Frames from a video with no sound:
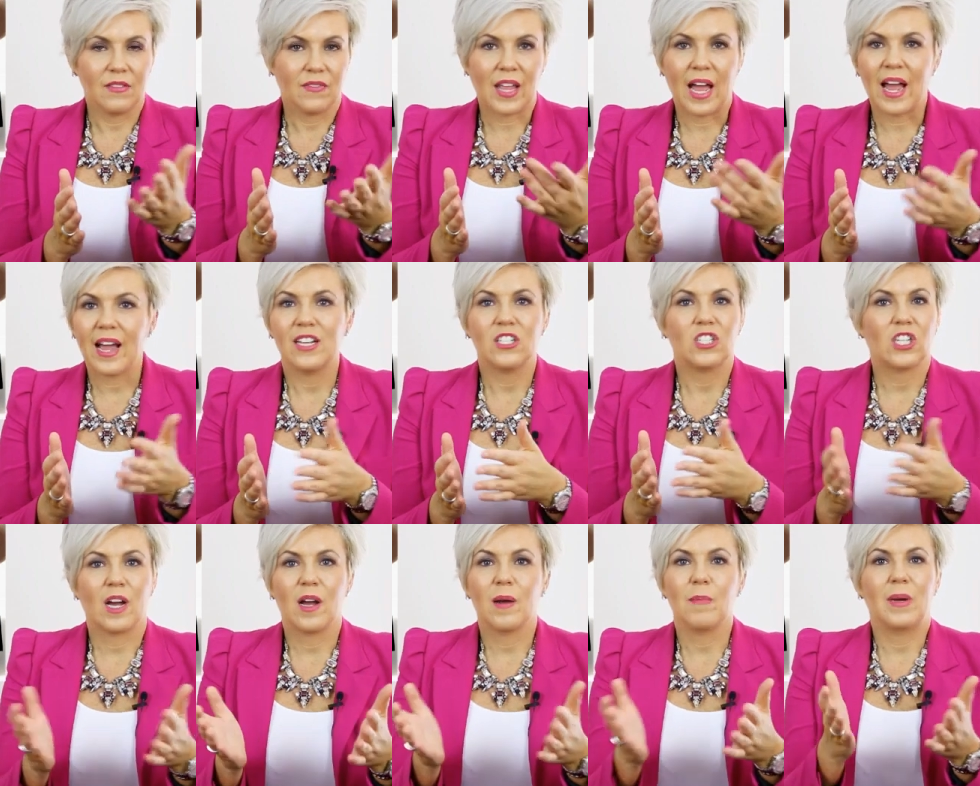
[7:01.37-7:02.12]
if the
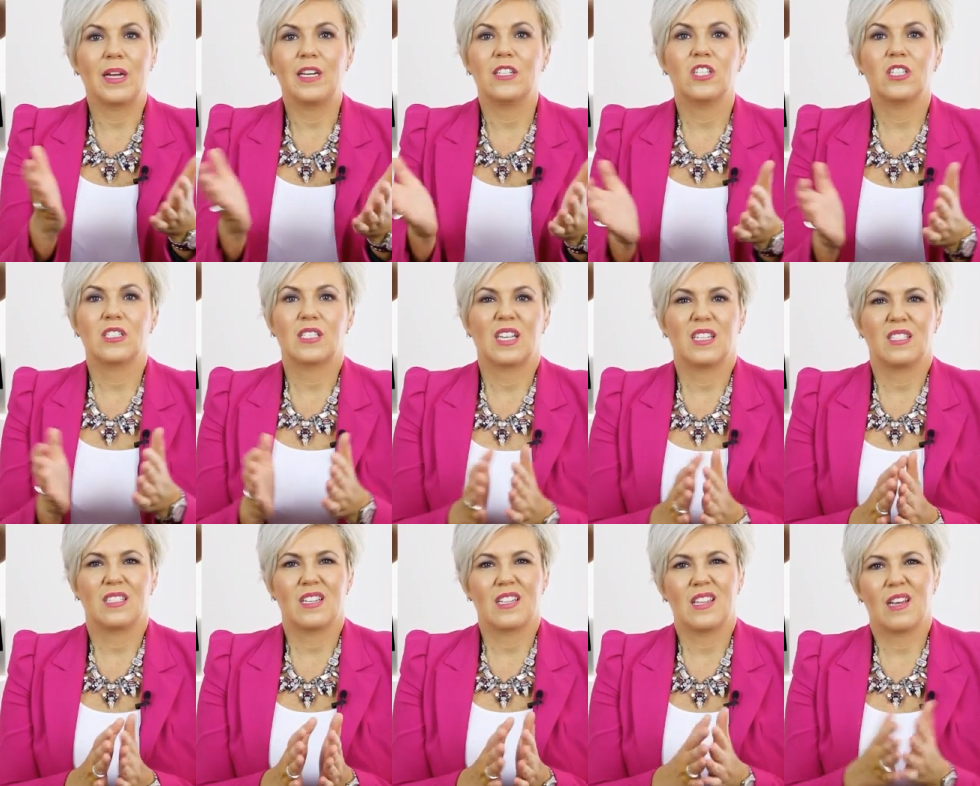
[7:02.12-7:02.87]
HR manager
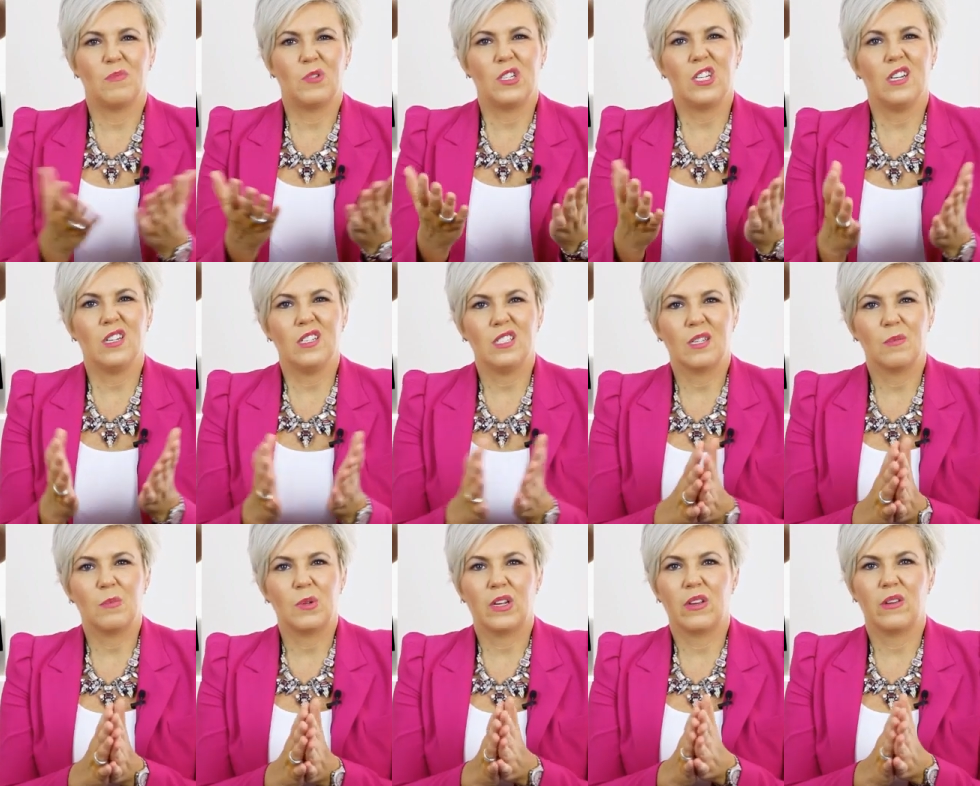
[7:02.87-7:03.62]
says to them, do you know
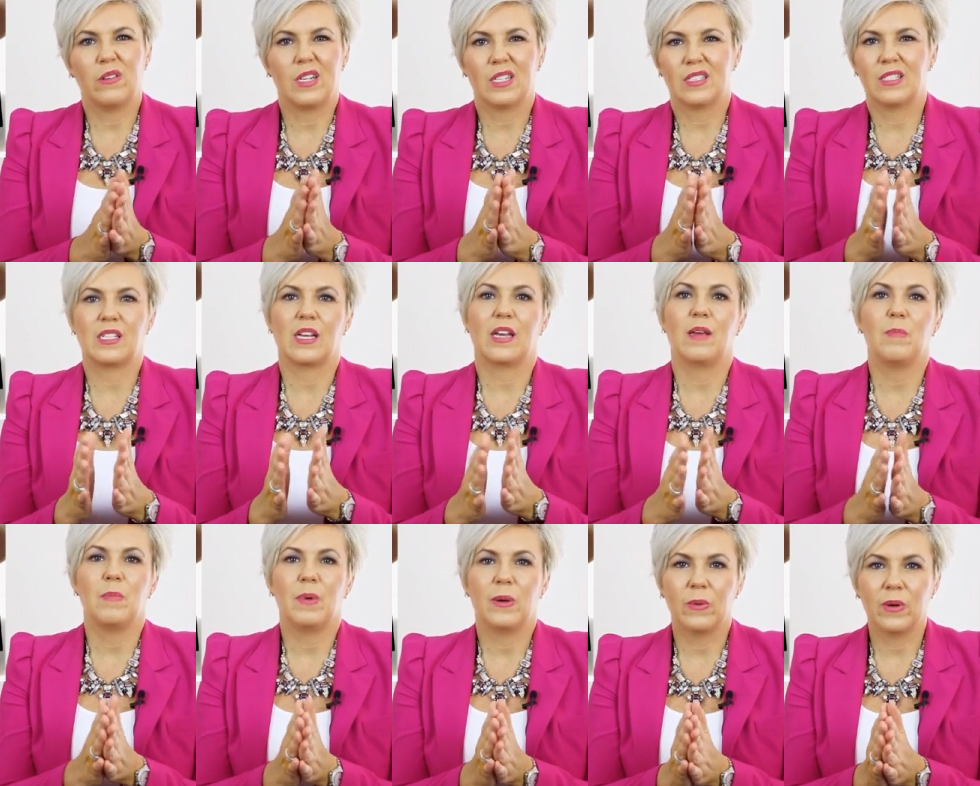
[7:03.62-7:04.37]
somebody who does
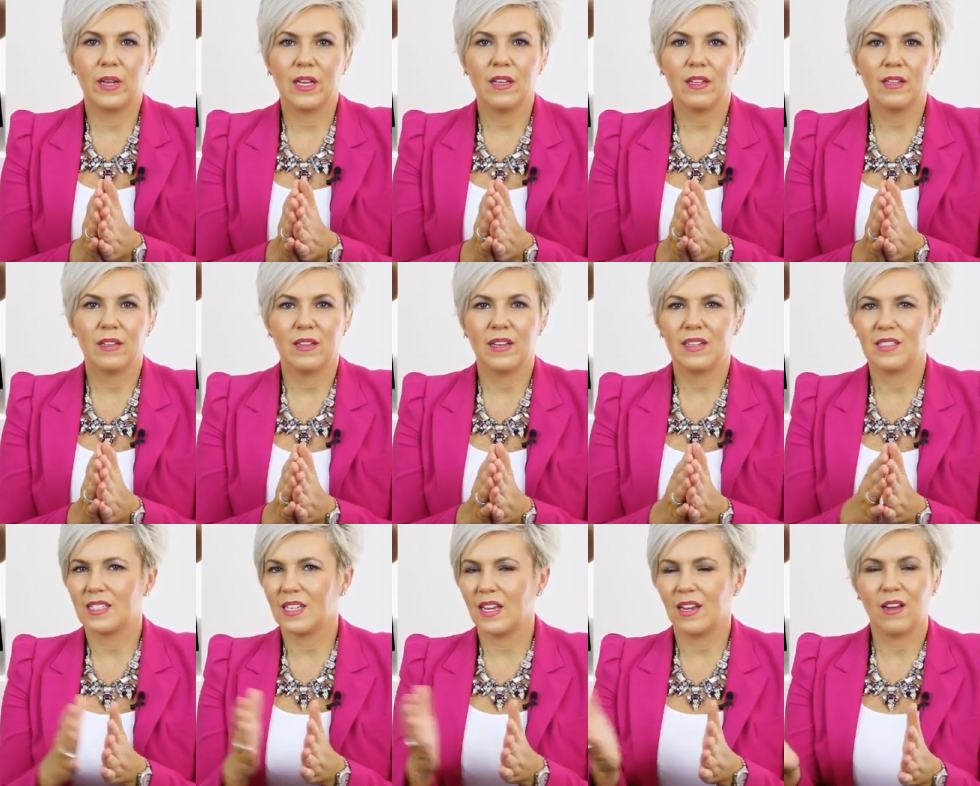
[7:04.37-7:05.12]
team building? They
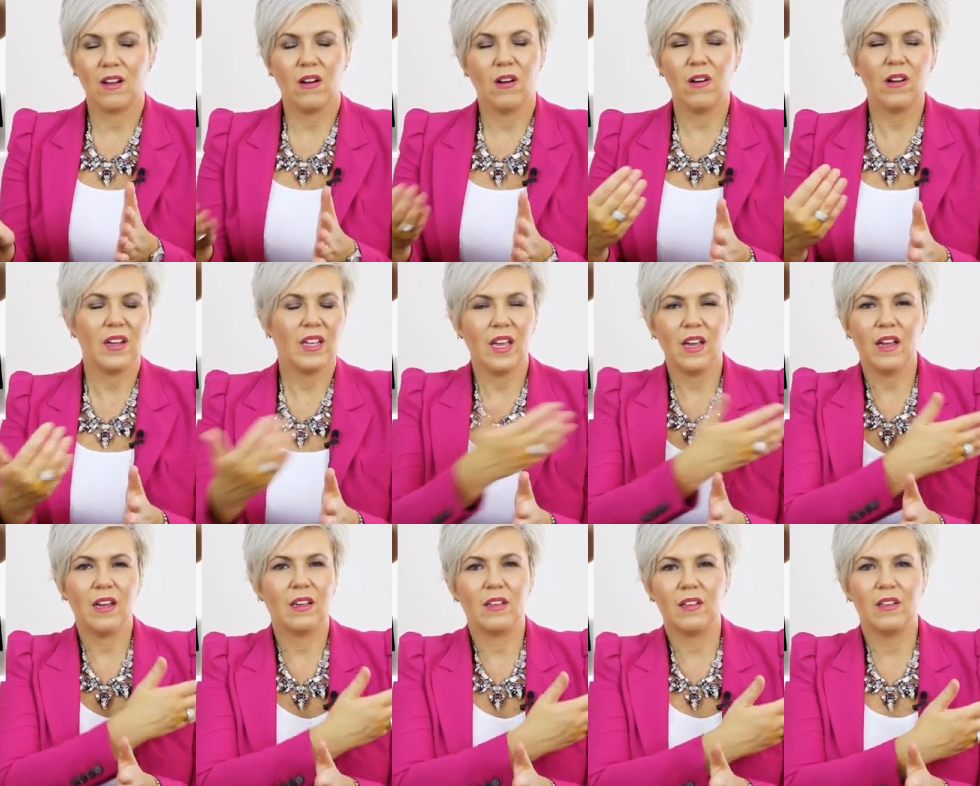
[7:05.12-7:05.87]
say, oh
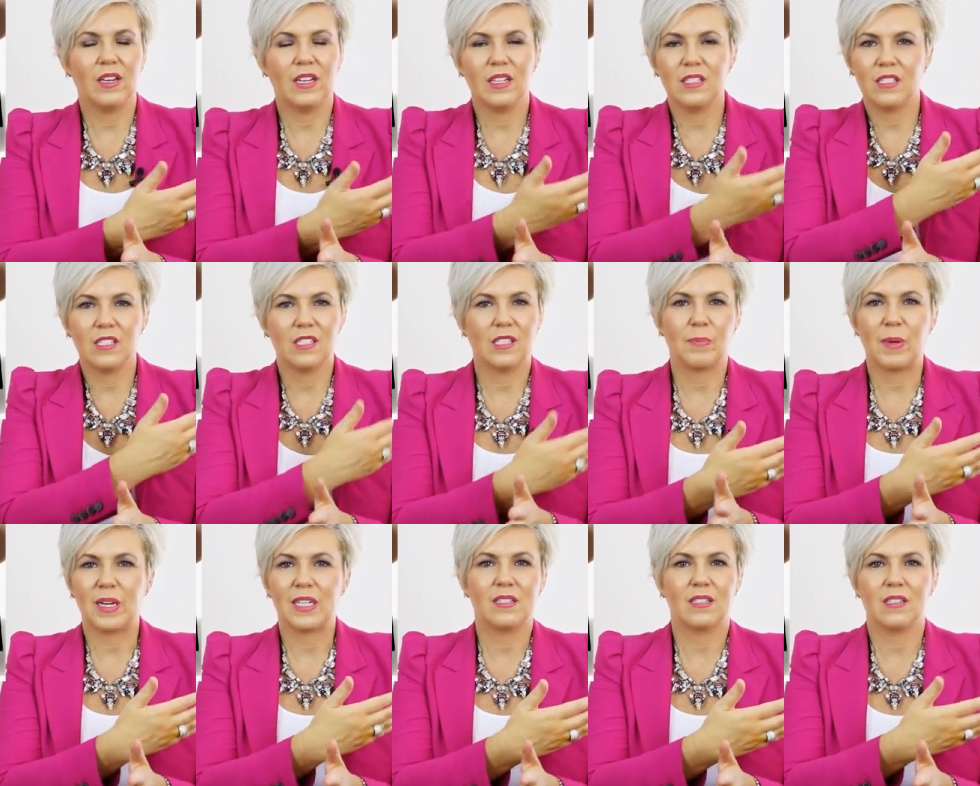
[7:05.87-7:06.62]
yeah, you need to
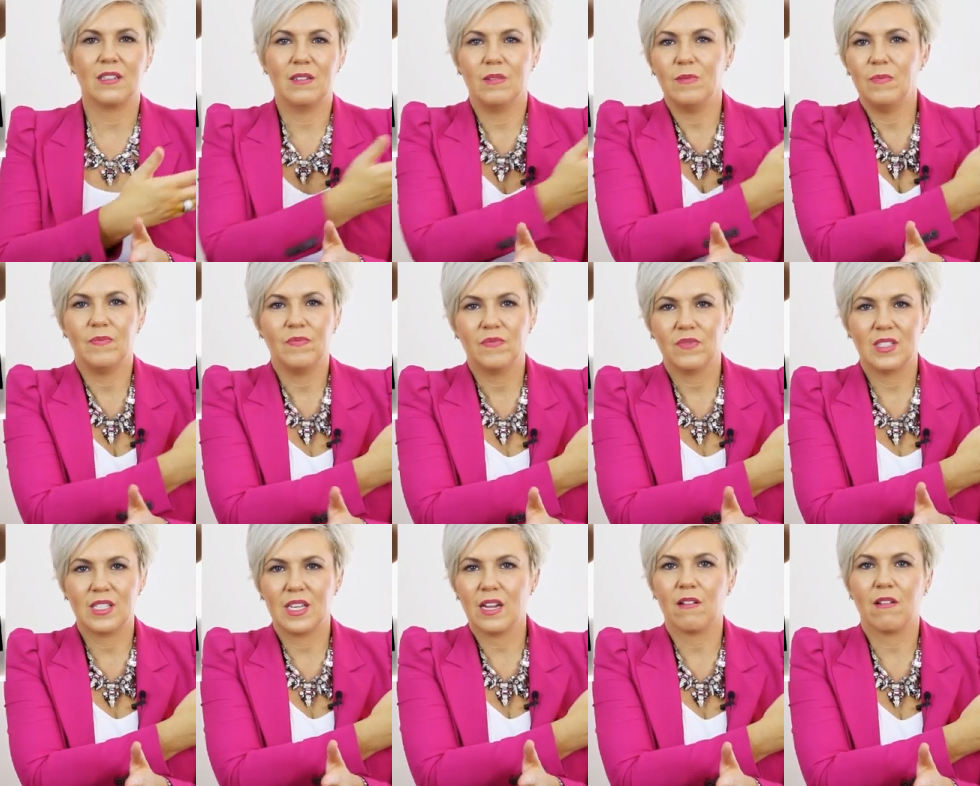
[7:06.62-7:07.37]
speak to
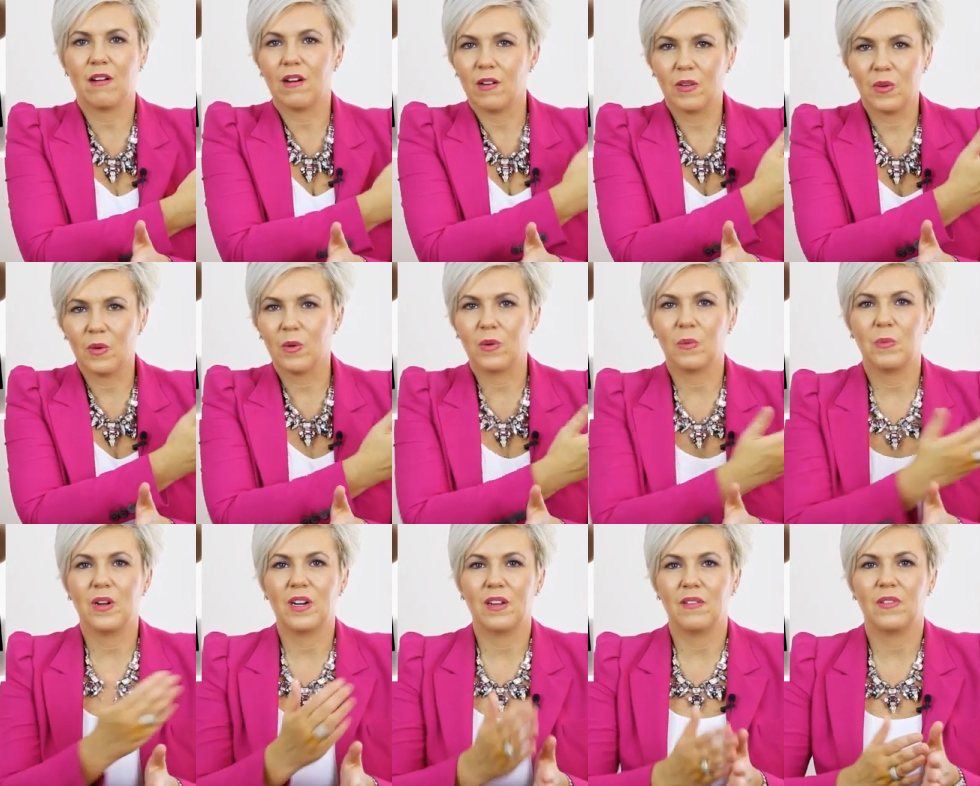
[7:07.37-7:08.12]
Sarah, or
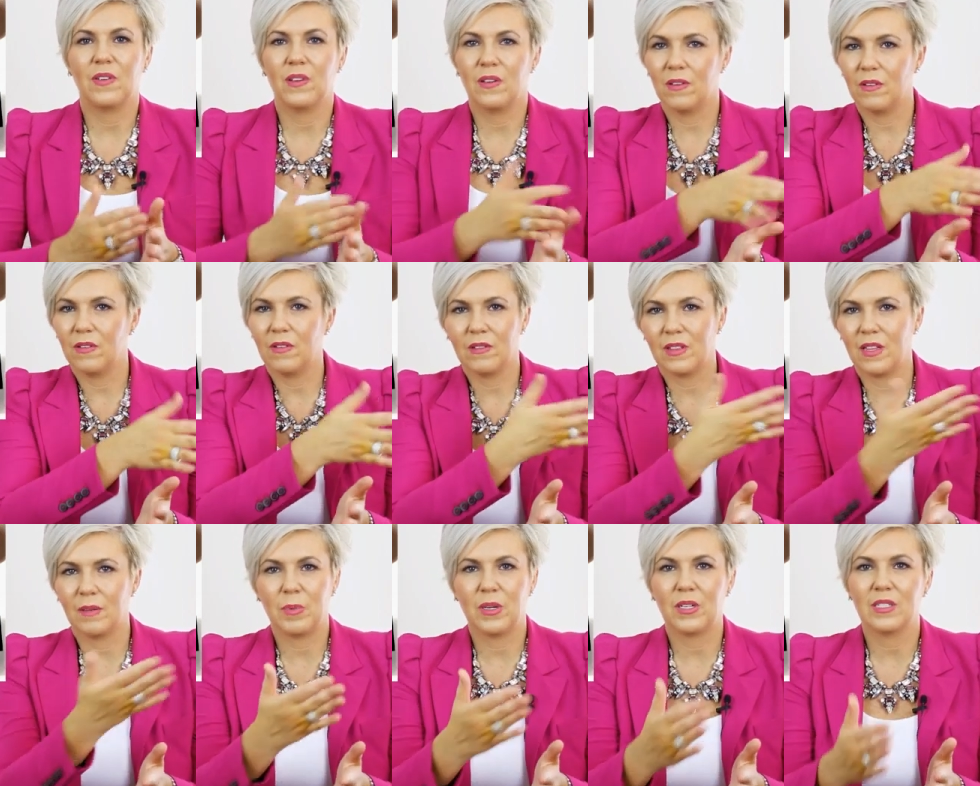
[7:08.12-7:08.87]
whatever
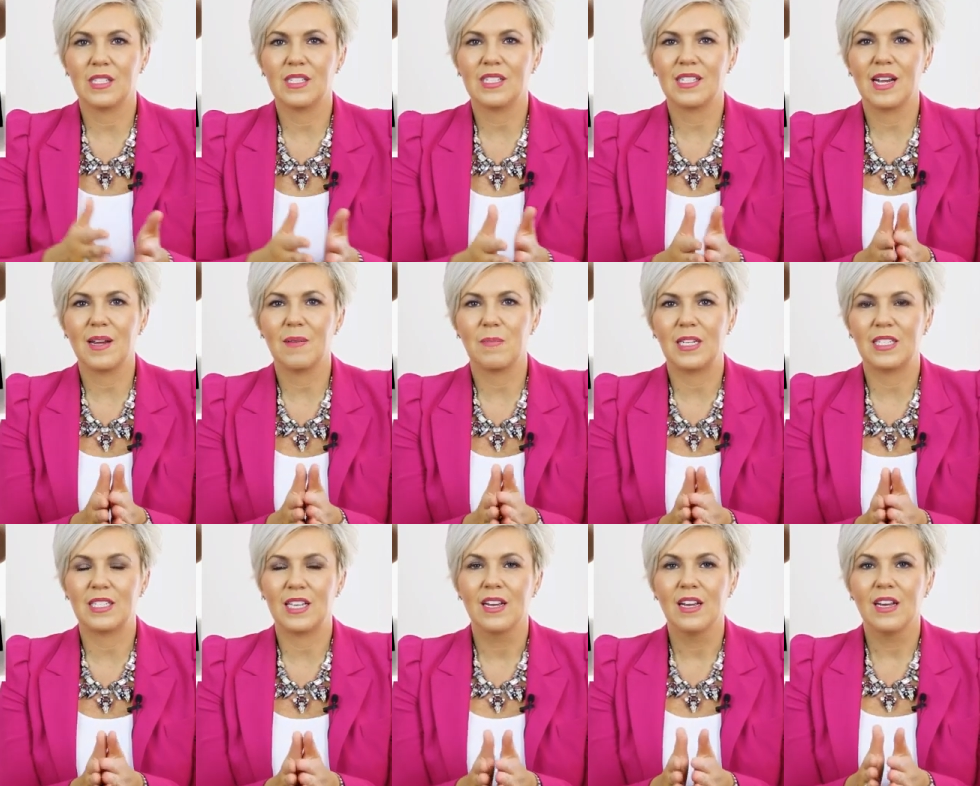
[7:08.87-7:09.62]
the person's name
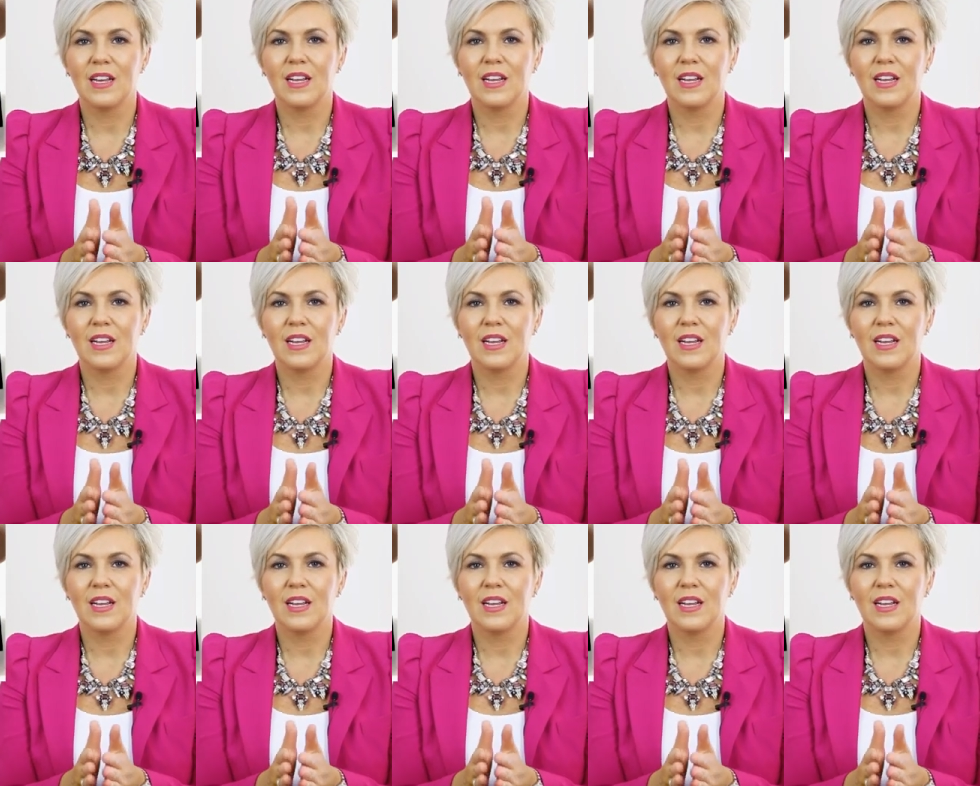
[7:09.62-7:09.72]
is.